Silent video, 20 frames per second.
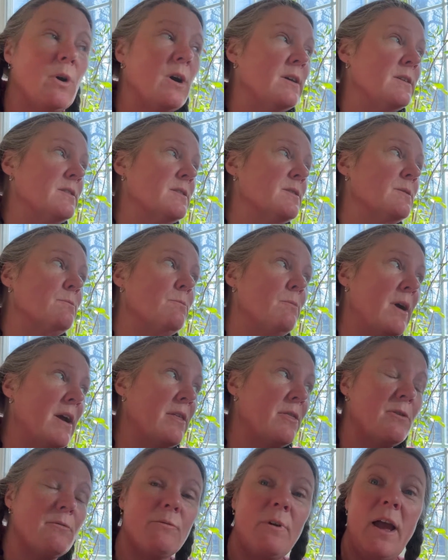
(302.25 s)
was,
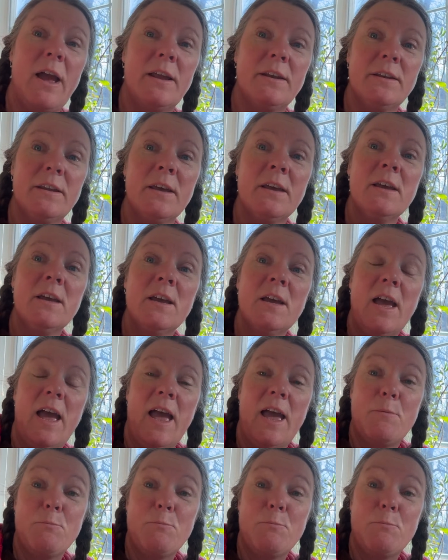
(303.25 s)
my thread, and